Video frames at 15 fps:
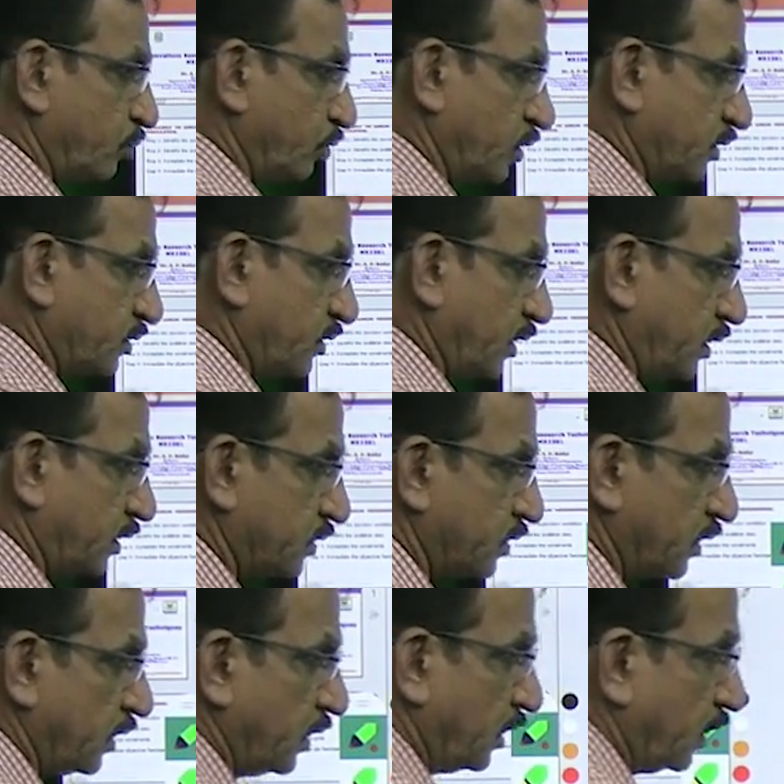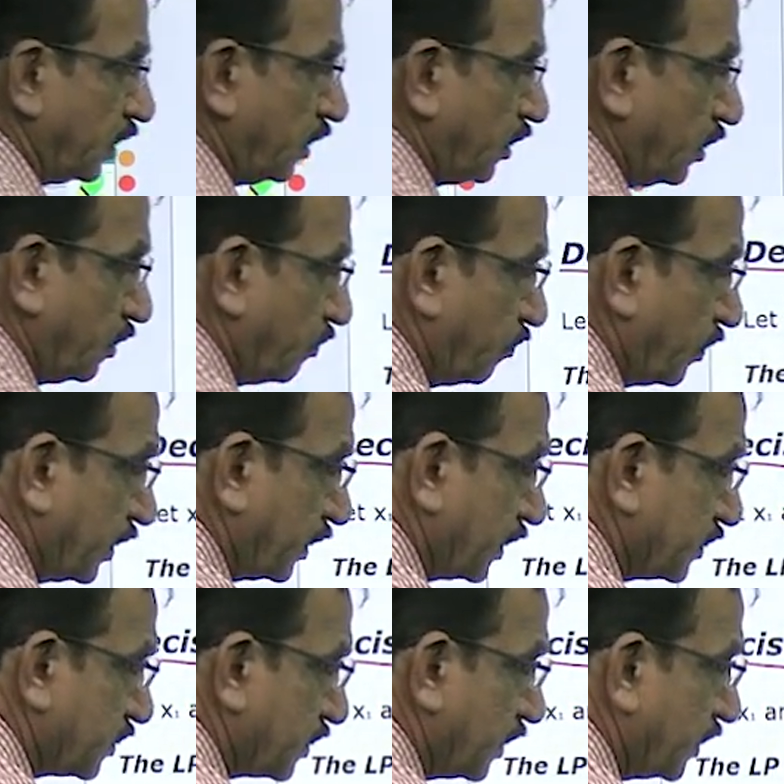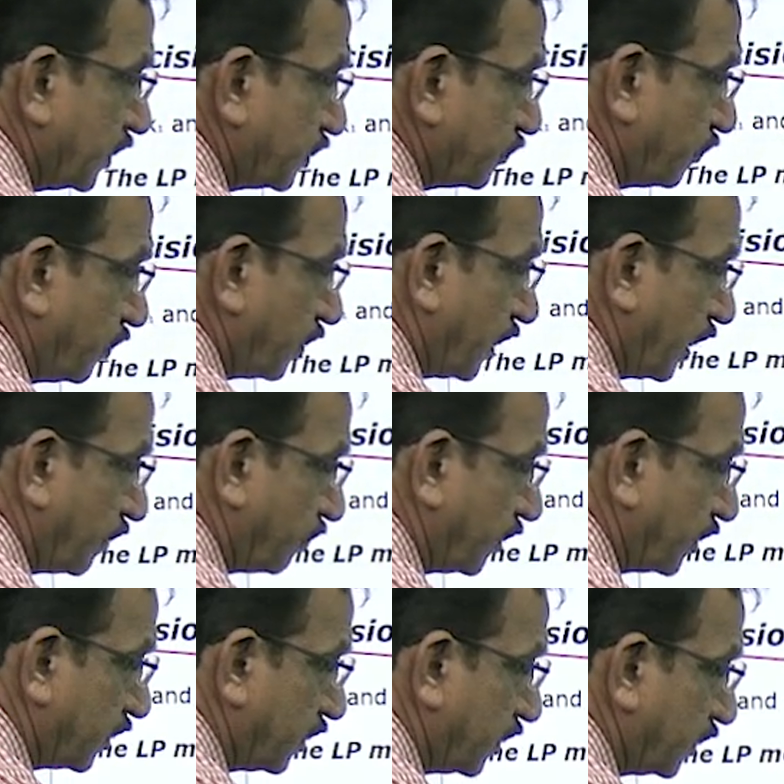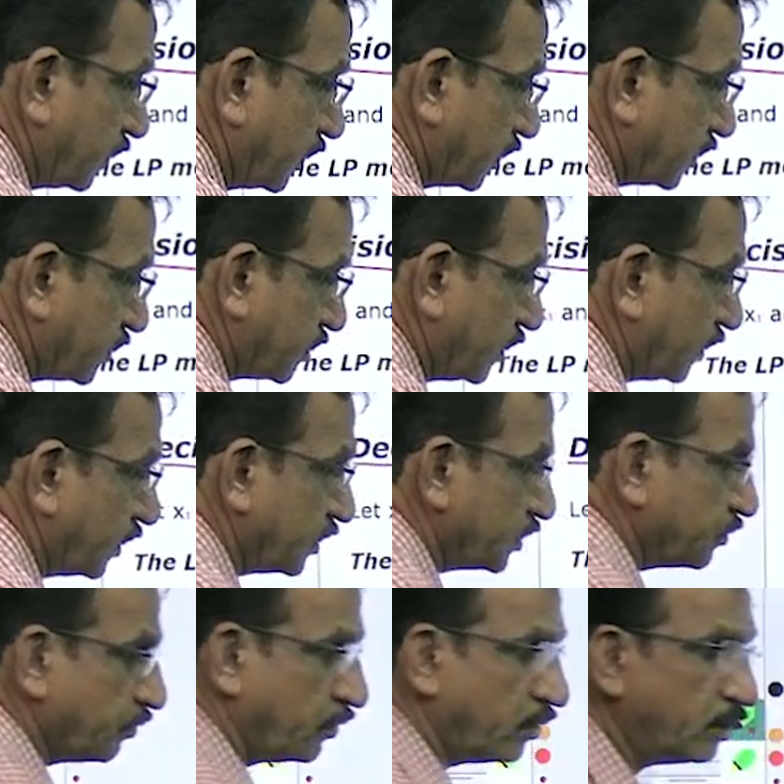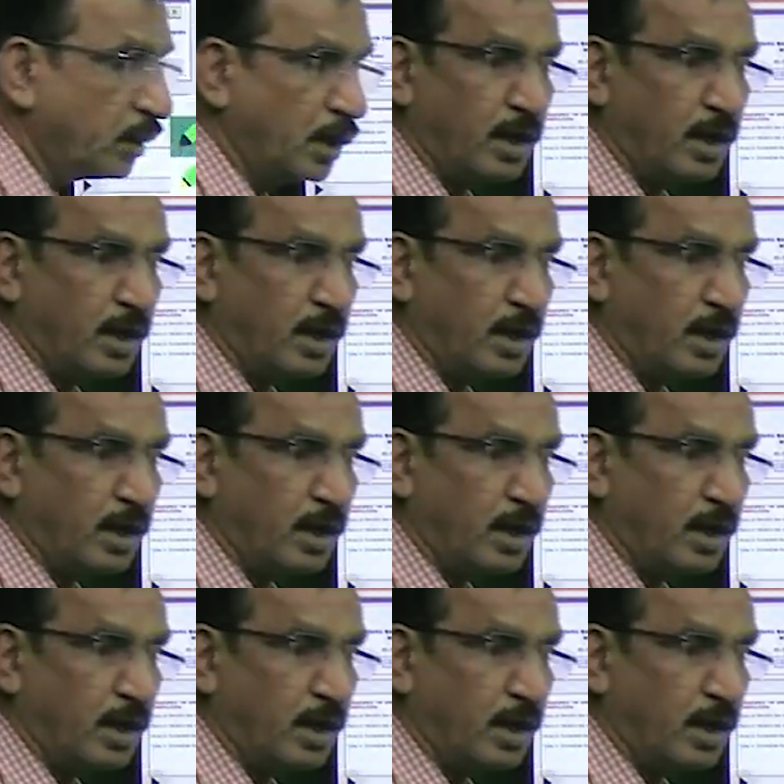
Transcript: to constraints. One constraint is for R1, other constraint is for